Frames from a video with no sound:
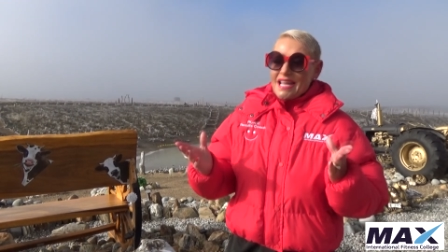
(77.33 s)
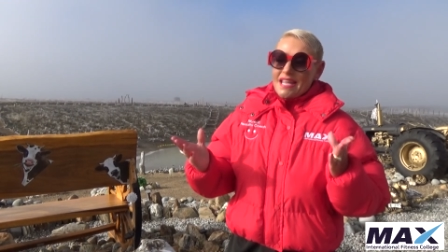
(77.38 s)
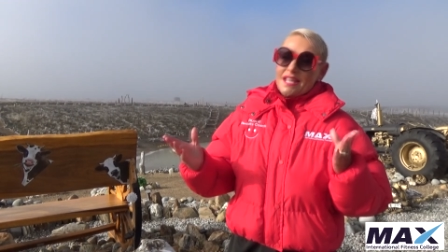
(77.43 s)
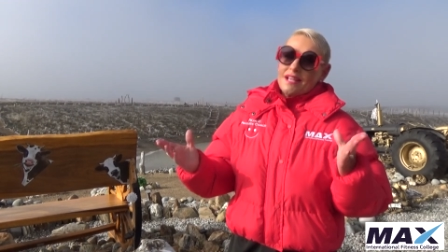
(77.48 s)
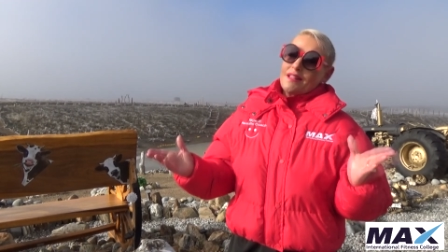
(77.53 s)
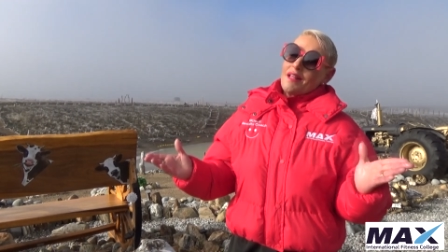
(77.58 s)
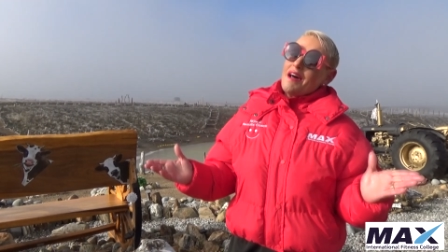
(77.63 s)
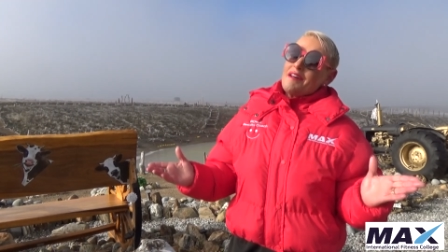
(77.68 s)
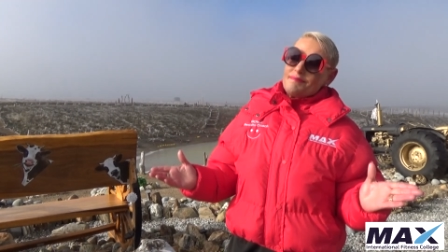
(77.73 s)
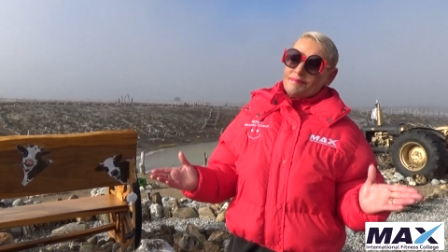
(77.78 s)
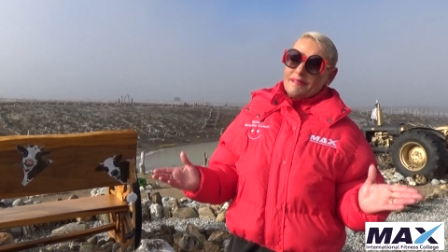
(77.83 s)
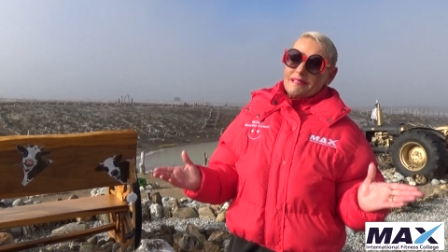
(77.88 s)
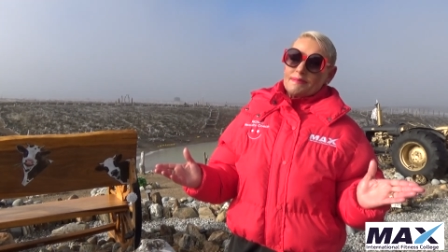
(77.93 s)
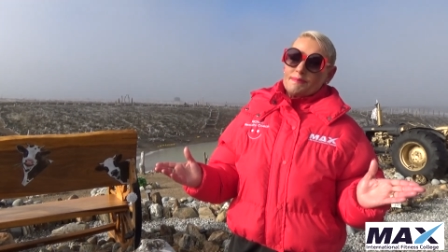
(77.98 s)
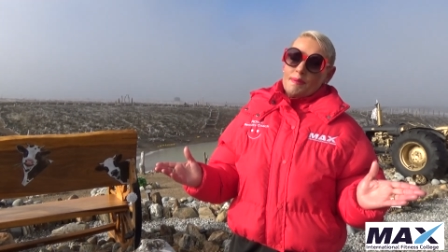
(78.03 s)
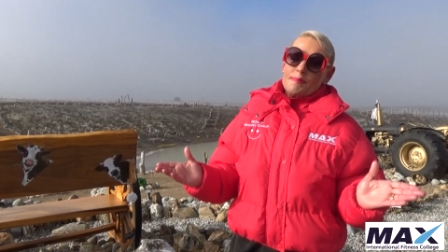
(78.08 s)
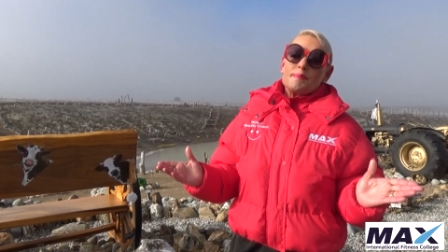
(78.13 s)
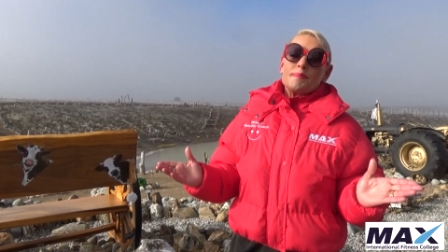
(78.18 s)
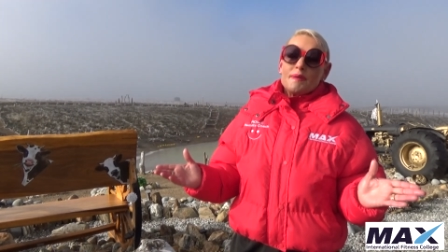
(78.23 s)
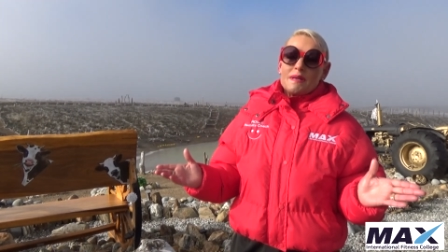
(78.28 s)
your life must
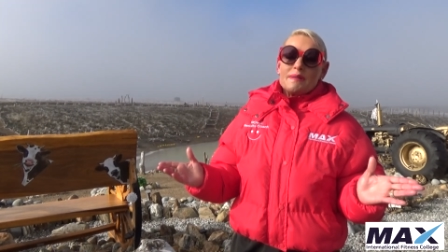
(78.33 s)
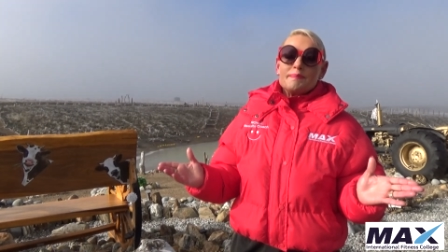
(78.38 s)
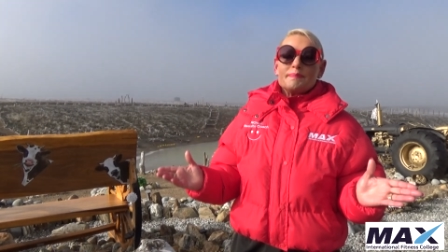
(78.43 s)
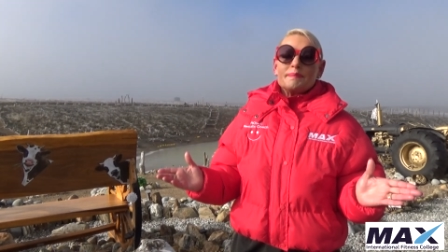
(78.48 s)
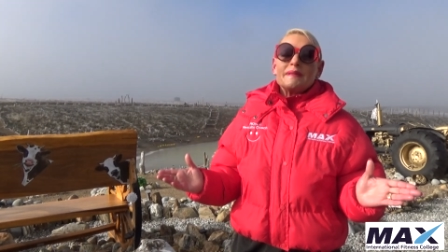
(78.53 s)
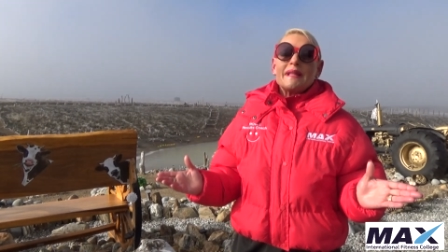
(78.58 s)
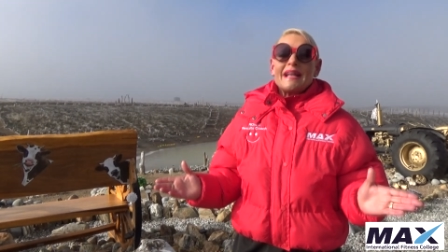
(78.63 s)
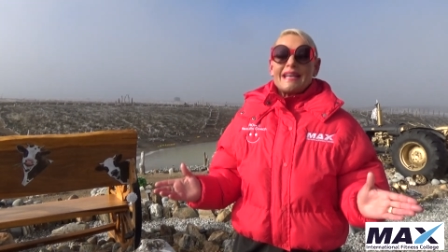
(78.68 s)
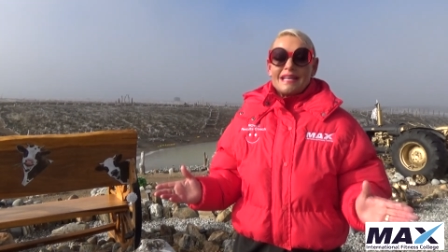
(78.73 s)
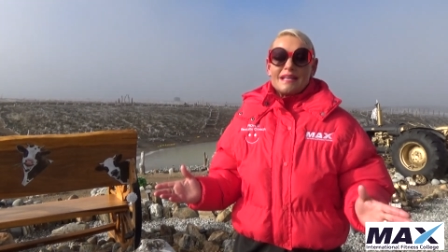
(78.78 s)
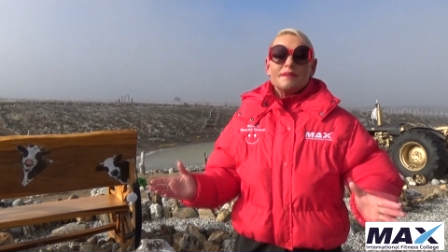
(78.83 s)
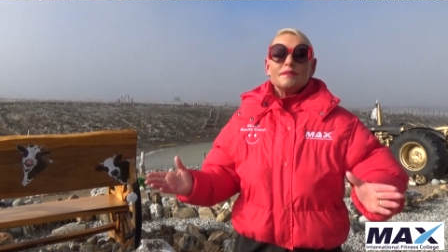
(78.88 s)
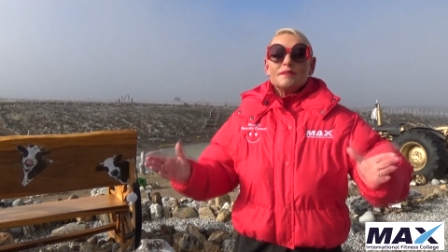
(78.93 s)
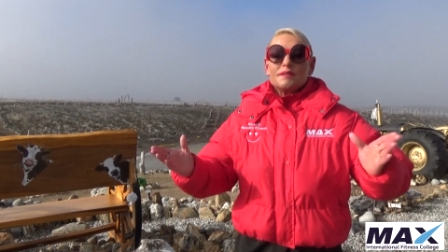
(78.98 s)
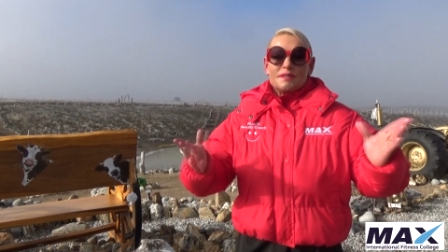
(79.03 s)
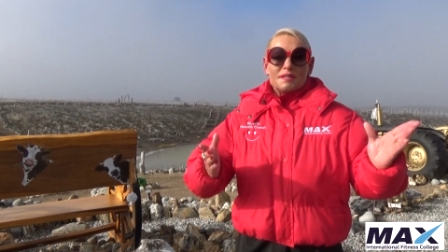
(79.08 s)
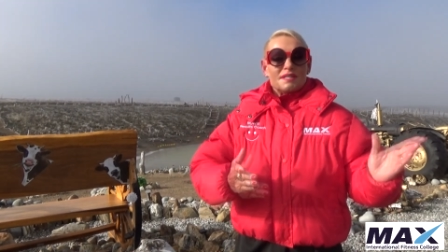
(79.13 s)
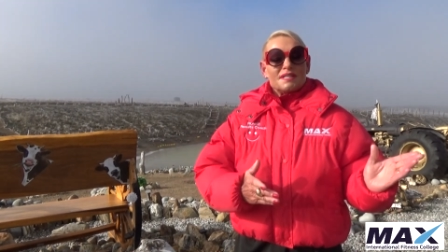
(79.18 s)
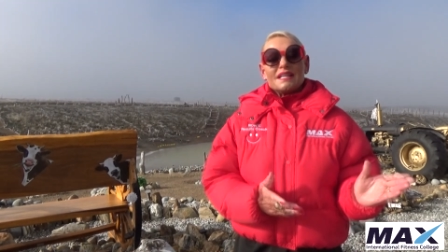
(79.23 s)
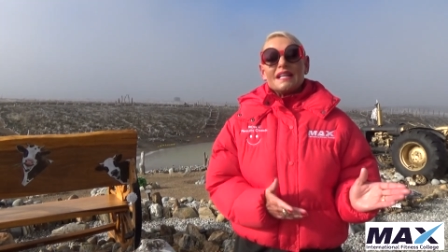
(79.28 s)
be pretty bloody good
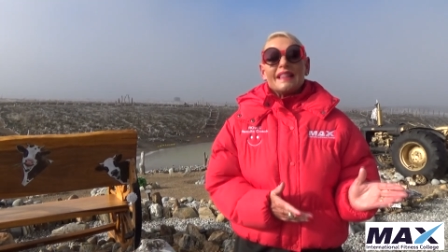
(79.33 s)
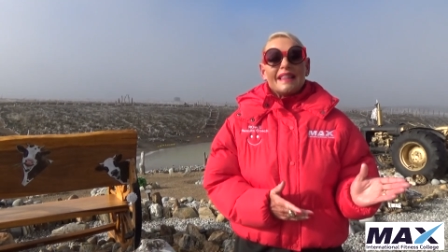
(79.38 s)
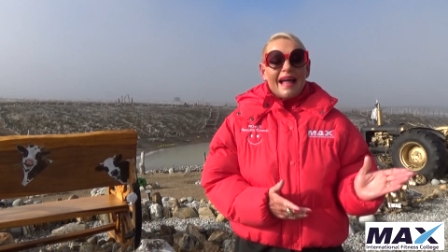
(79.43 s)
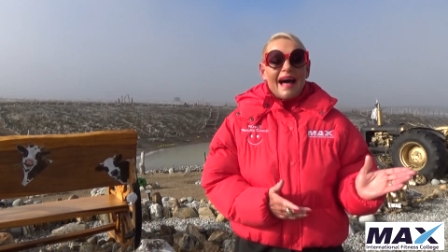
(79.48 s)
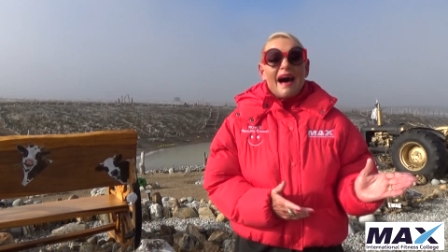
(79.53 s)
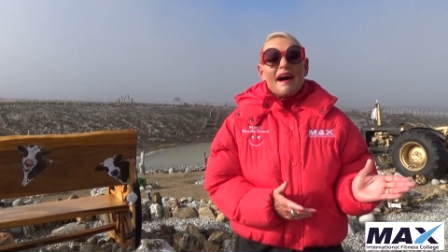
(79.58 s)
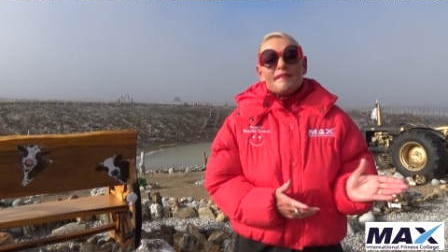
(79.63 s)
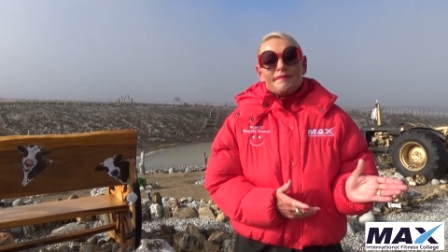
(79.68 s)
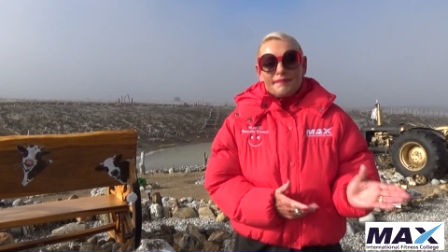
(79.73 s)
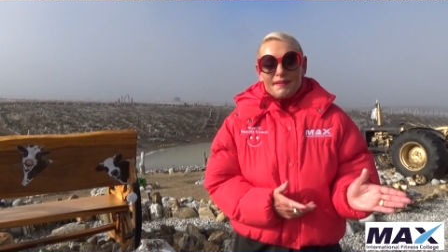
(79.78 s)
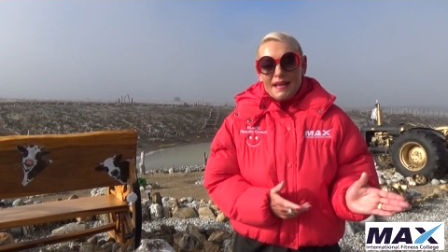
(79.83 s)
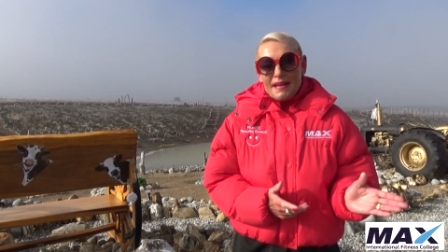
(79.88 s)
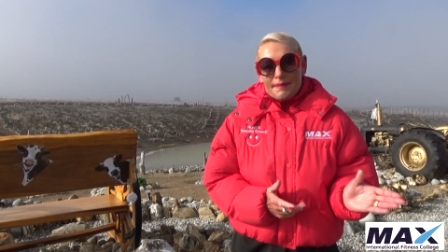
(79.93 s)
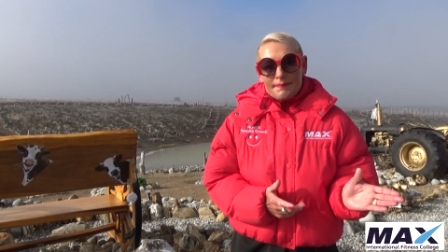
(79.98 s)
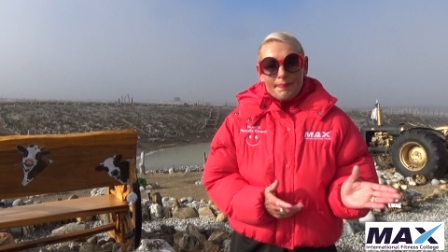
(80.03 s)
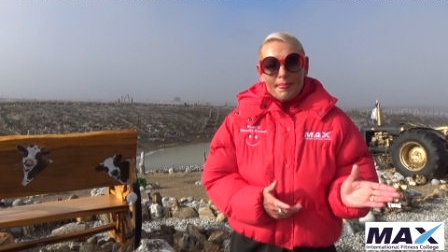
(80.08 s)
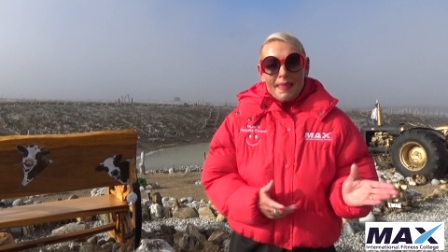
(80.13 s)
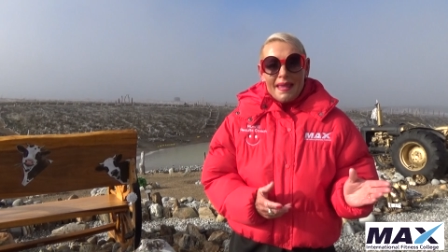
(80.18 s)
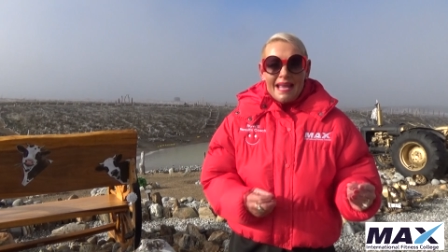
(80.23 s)
because you're laughing.